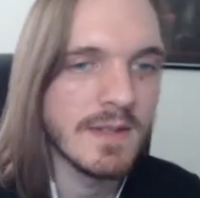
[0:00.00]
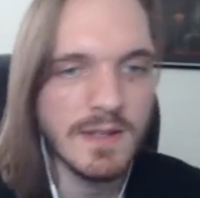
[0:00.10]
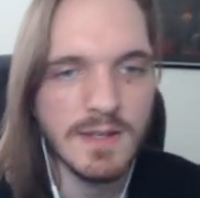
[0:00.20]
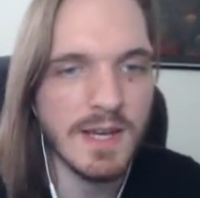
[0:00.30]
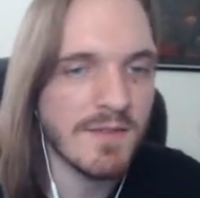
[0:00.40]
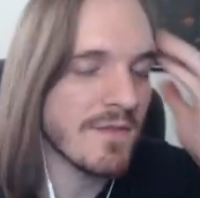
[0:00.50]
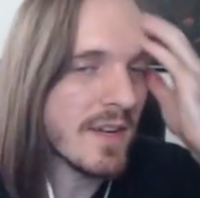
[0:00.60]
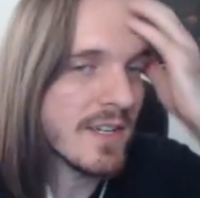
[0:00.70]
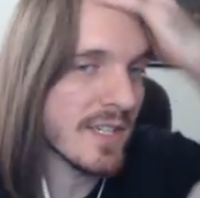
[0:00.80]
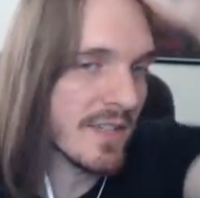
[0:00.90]
Yeah, if you
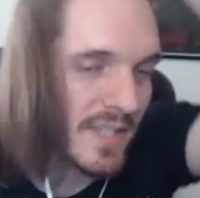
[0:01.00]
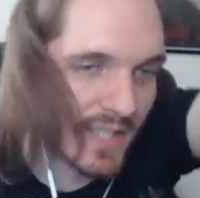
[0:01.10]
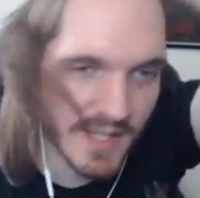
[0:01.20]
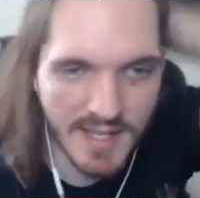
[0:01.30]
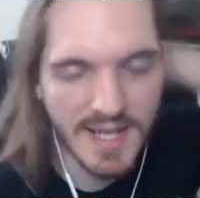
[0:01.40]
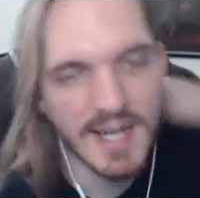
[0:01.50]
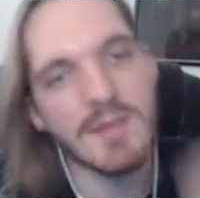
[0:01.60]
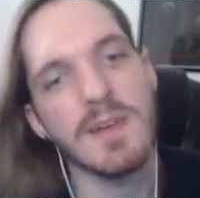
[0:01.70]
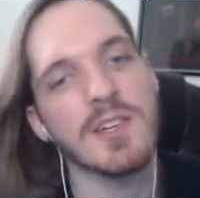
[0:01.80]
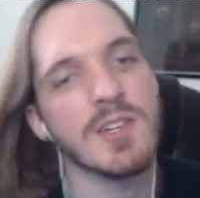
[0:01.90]
find yourself stuck in that
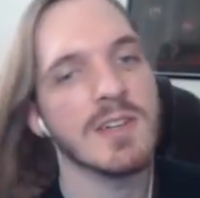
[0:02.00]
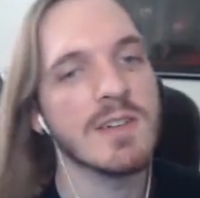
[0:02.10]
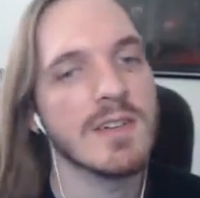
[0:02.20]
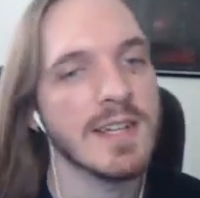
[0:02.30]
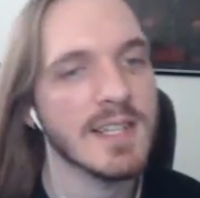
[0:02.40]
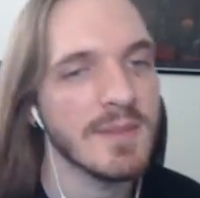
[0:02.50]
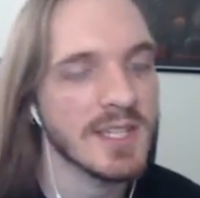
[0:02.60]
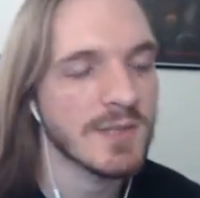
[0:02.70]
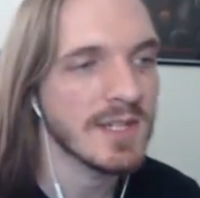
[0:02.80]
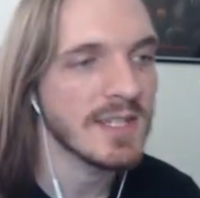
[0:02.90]
animation, like the
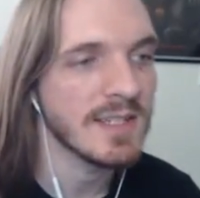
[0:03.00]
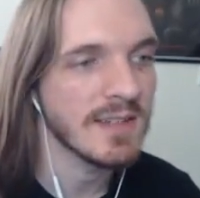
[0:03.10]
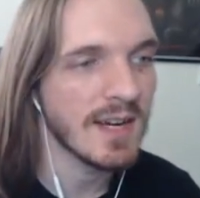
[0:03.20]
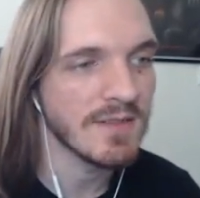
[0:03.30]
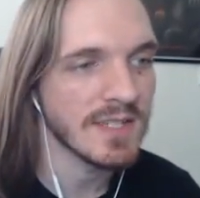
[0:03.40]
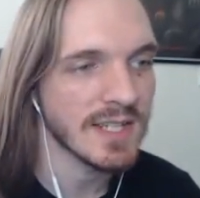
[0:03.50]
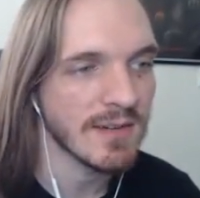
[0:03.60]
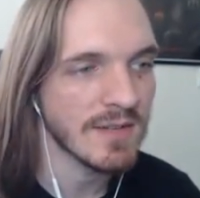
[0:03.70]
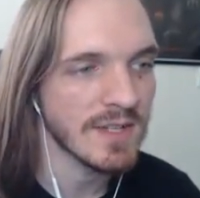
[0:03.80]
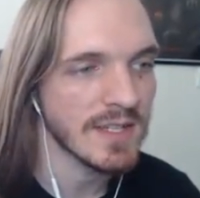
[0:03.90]
best way to obviously get
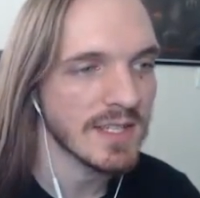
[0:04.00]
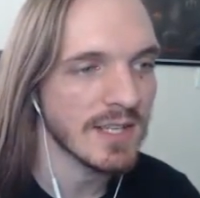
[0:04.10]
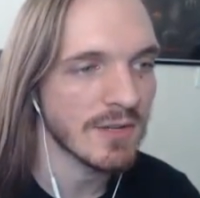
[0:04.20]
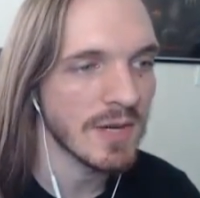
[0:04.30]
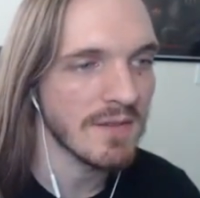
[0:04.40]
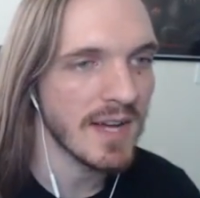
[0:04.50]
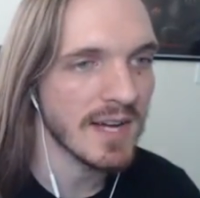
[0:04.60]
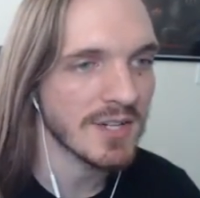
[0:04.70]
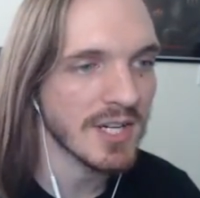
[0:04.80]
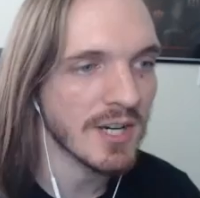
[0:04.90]
rid of it is either wave
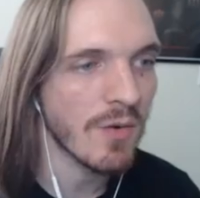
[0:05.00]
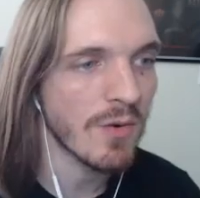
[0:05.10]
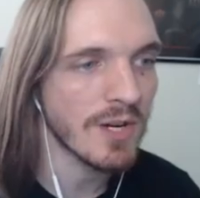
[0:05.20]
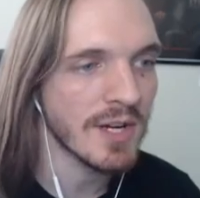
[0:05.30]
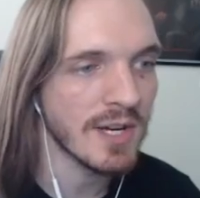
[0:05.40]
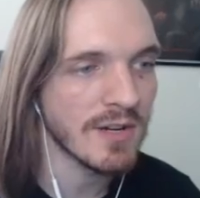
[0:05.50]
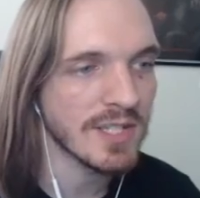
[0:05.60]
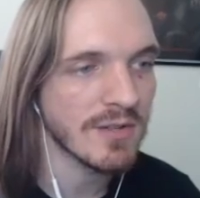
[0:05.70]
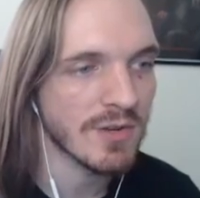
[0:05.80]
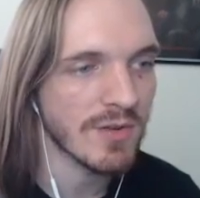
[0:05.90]
dashing, or you can
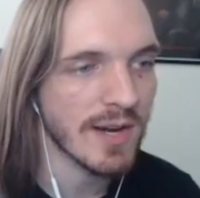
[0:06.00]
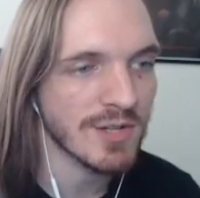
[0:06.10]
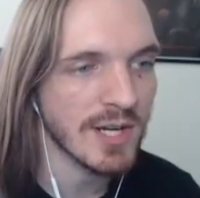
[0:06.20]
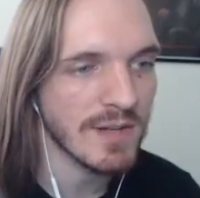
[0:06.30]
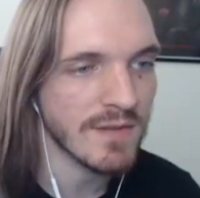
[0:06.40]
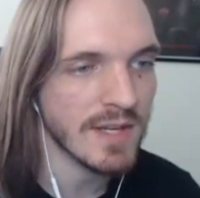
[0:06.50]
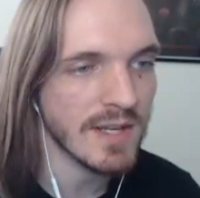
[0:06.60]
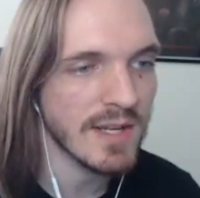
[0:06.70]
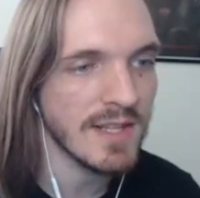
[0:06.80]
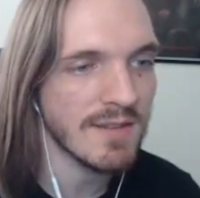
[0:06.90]
also crouch out of it,
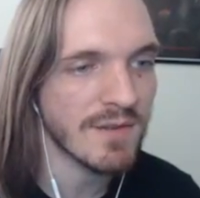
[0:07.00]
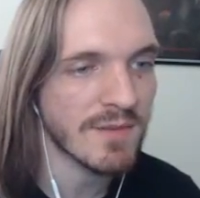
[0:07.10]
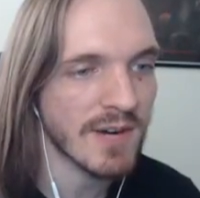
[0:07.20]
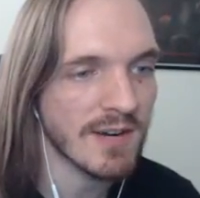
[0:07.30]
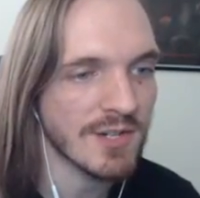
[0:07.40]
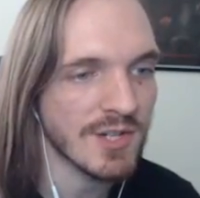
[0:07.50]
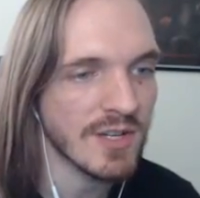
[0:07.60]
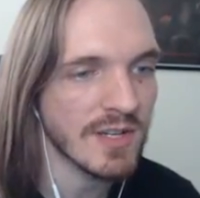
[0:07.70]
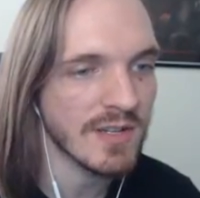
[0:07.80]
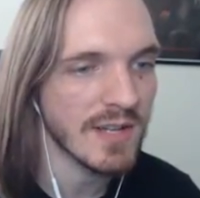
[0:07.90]
and then from crouch you
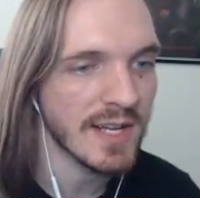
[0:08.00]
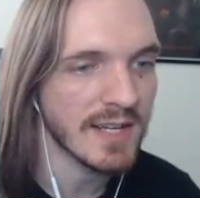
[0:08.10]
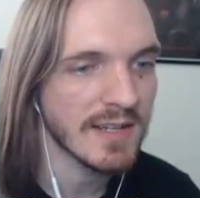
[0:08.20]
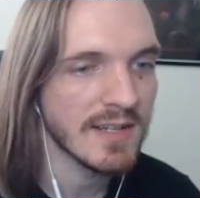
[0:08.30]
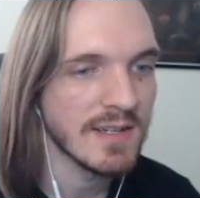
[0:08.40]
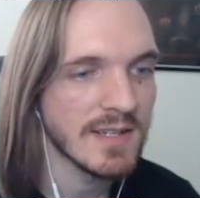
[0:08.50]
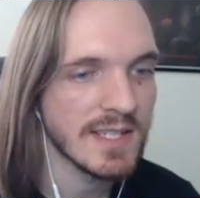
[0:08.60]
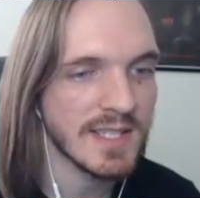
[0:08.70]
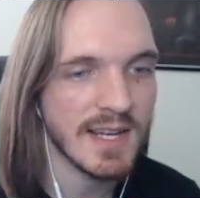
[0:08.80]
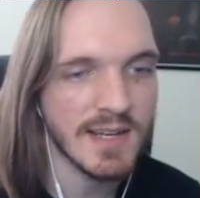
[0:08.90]
can like
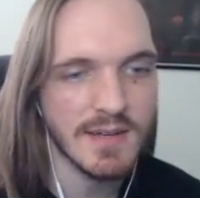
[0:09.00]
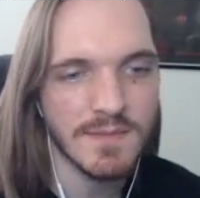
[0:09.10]
stand up.